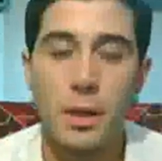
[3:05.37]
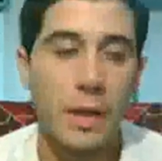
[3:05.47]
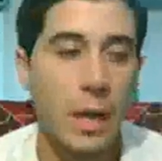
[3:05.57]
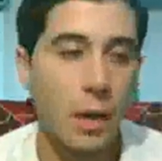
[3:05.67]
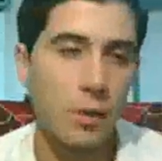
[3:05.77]

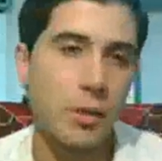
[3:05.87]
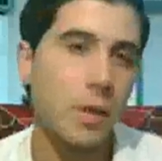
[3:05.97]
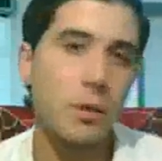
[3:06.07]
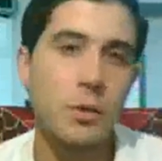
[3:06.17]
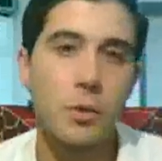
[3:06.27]
Now, the
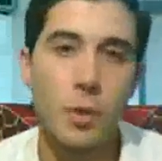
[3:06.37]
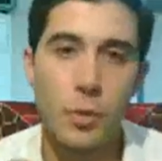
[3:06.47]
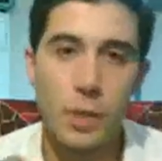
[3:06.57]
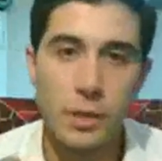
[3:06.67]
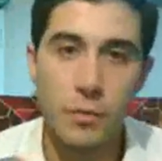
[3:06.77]
other two are
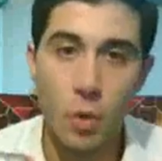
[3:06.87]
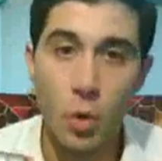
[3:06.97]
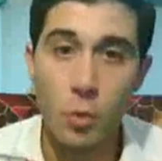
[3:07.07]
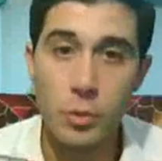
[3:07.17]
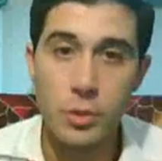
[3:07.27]
really for
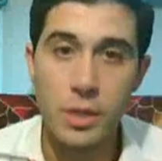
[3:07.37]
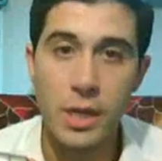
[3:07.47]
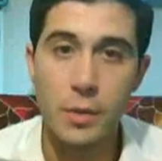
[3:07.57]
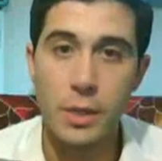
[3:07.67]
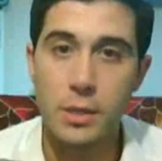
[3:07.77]
home use
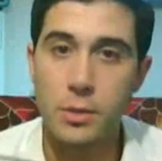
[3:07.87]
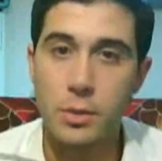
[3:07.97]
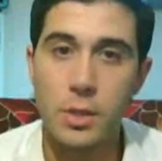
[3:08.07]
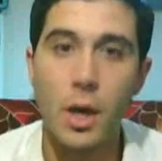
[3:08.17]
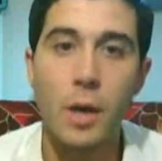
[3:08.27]
anyway, so
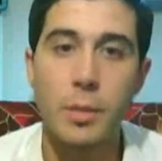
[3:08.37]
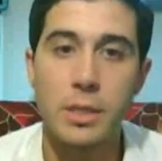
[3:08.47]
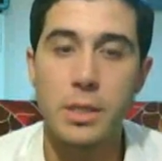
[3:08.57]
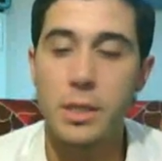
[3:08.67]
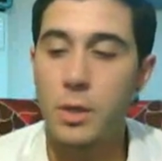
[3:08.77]
it's not a big
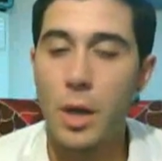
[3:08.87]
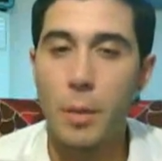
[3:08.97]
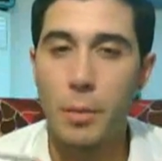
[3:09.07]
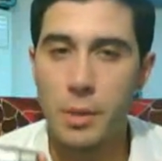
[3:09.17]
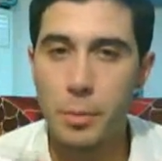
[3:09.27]
deal.
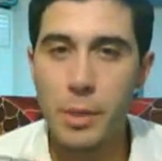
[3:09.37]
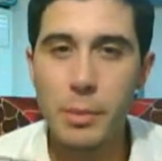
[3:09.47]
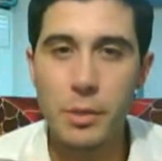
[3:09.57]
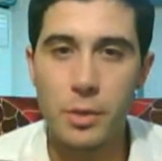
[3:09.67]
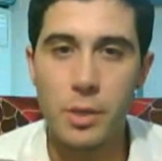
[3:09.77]
But the
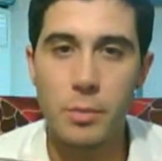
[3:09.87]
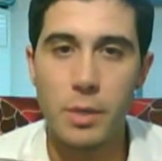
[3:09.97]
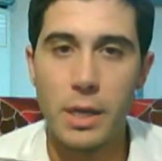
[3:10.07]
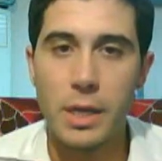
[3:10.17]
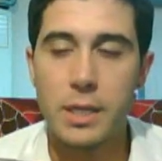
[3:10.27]
BB cream
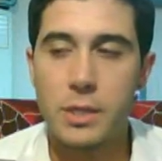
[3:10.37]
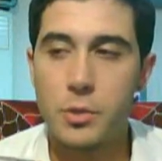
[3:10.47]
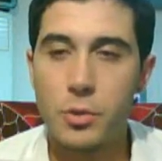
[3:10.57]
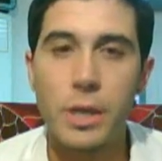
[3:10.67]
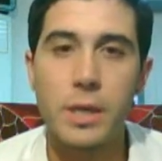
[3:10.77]
is
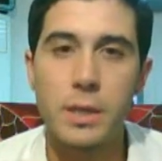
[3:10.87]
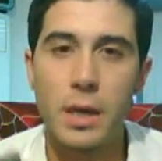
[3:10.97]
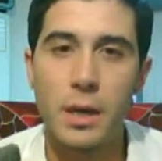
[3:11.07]
great.